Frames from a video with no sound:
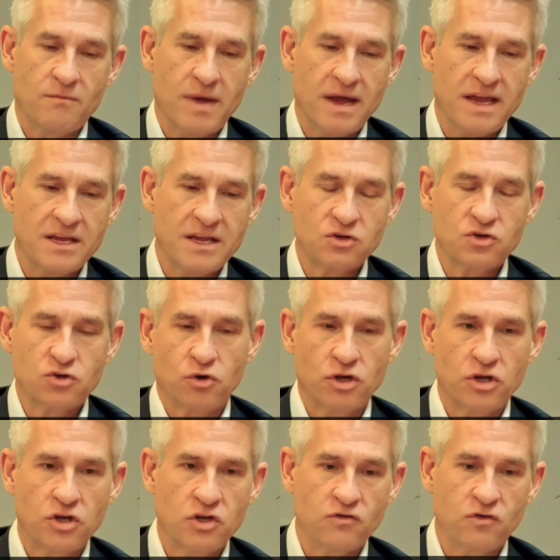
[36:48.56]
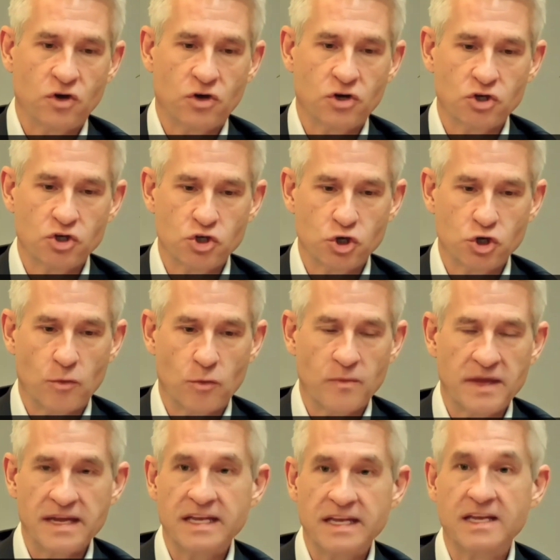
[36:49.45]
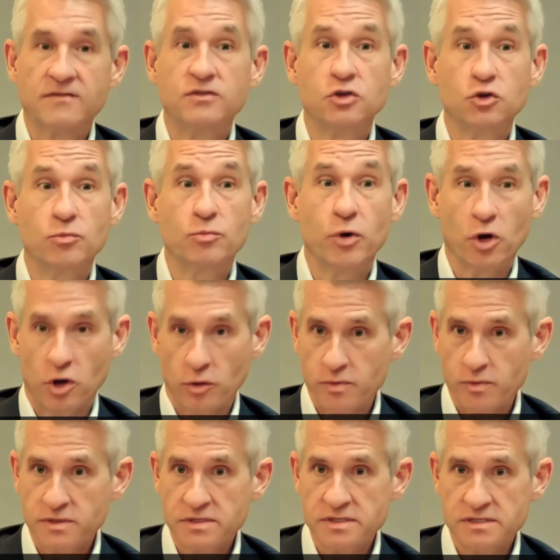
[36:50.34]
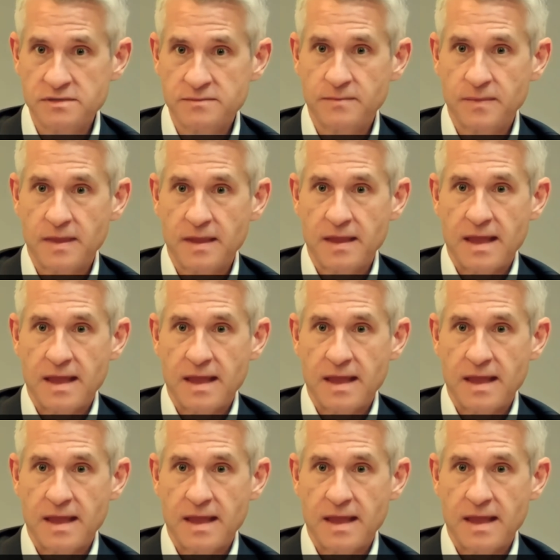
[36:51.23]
making sure that you've got a job that gives you purpose.